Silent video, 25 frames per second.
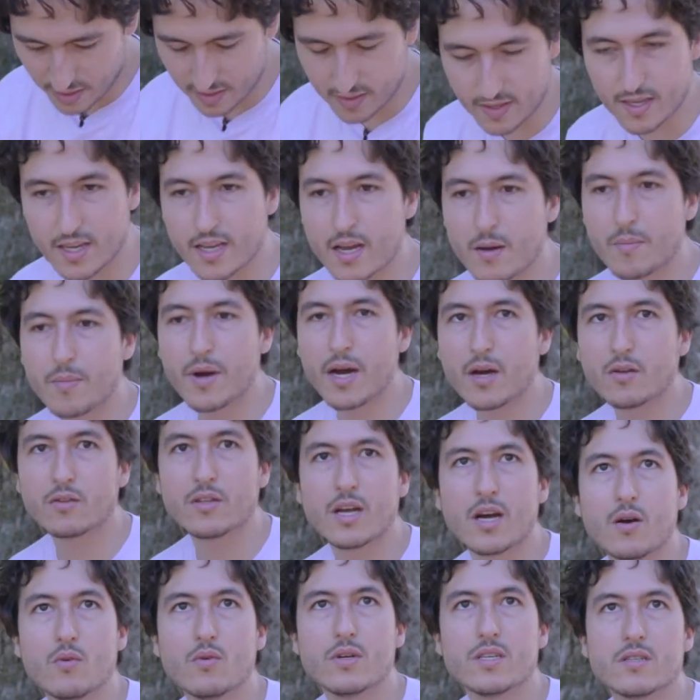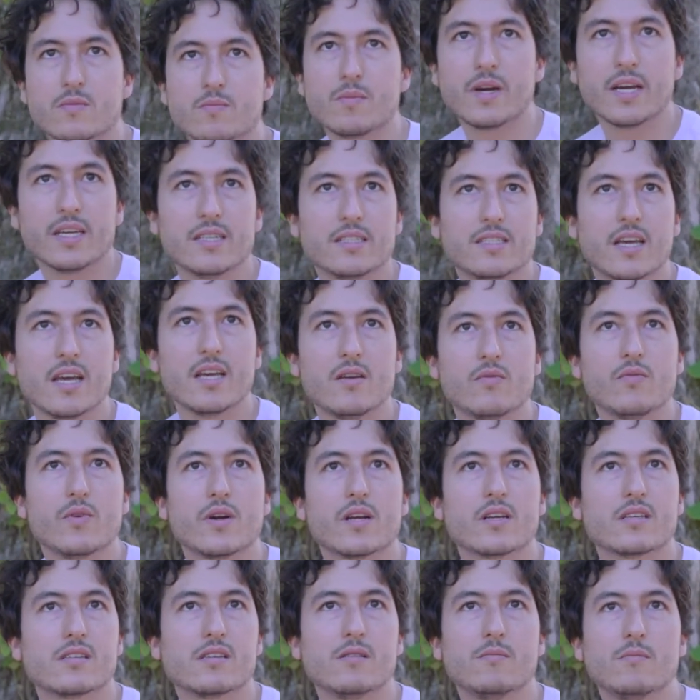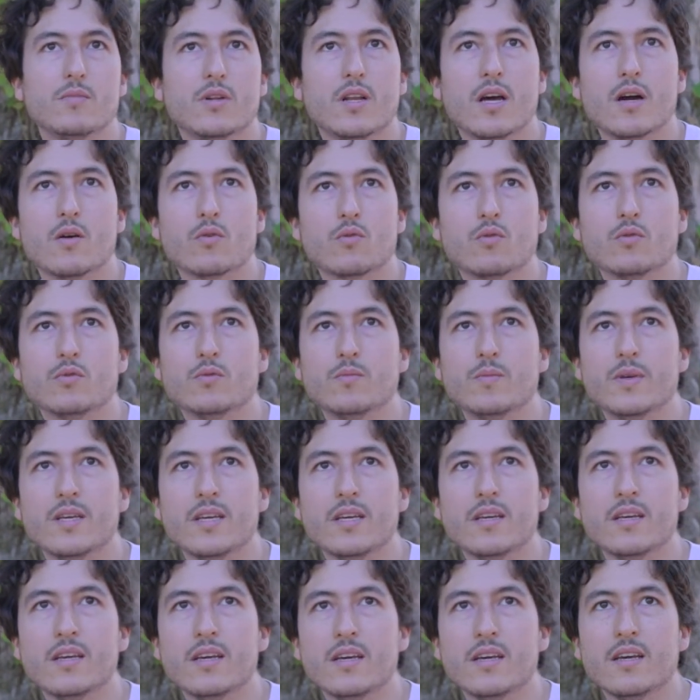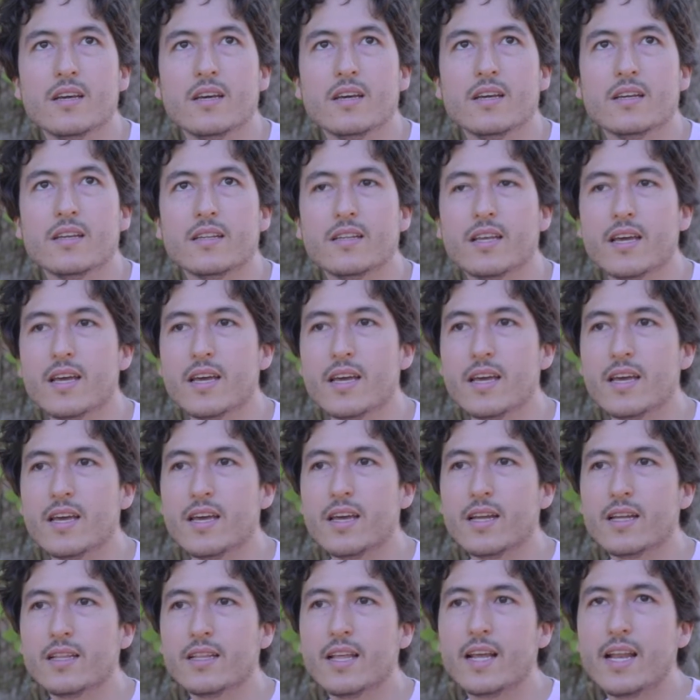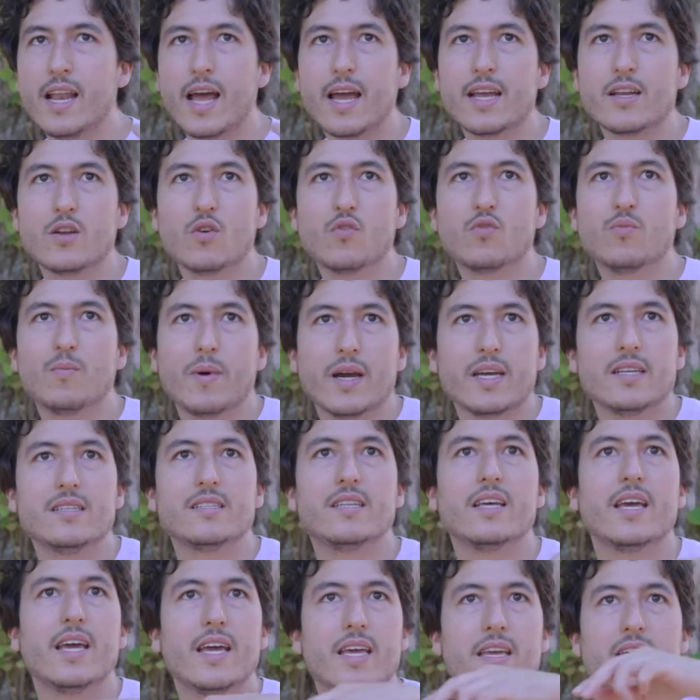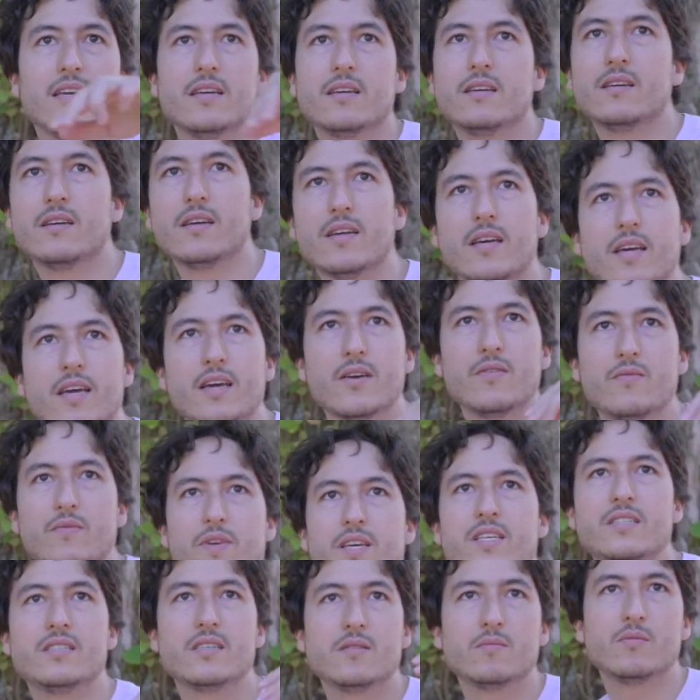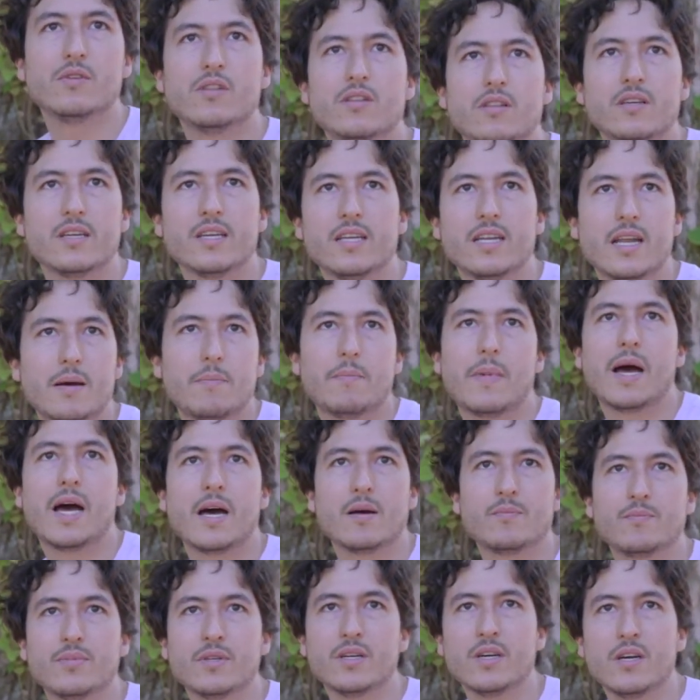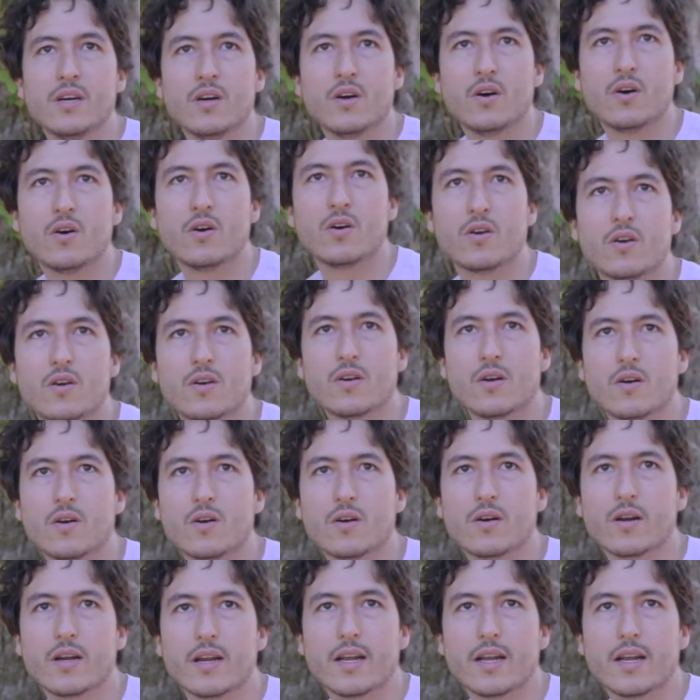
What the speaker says: think about how is my day, for example, how could be the line of my day visible in a map, or